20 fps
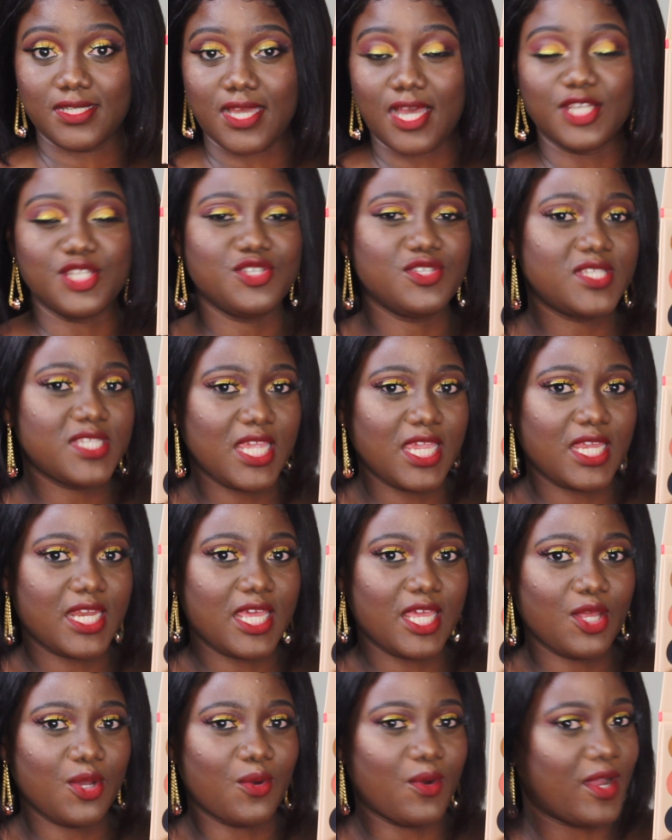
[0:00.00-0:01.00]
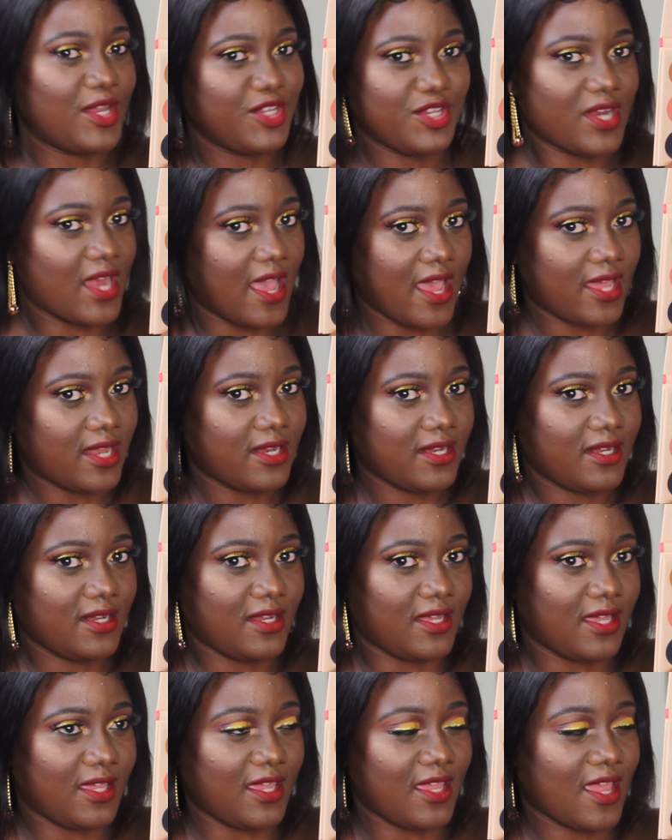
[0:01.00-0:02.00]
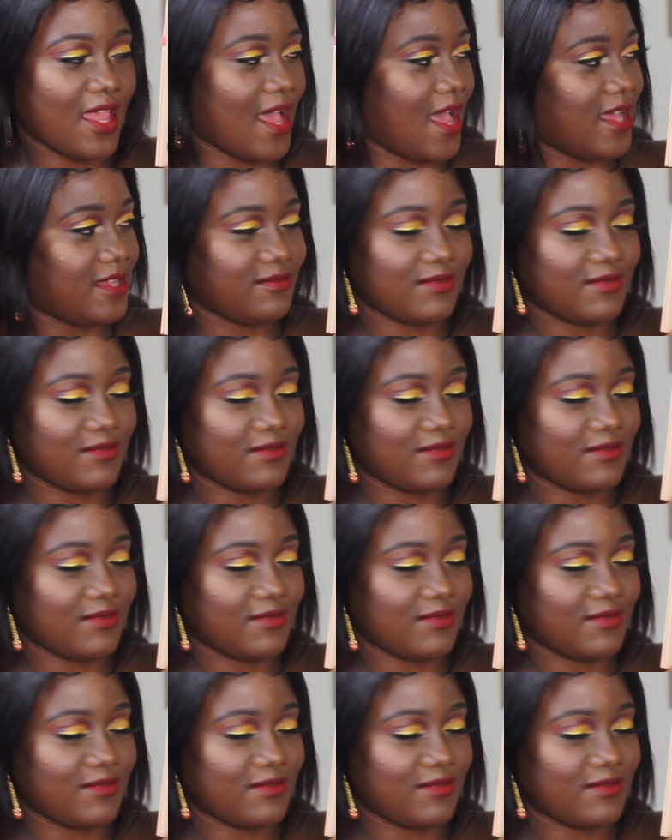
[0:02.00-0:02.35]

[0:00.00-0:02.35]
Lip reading: Are you seeing it, or are you not? Like,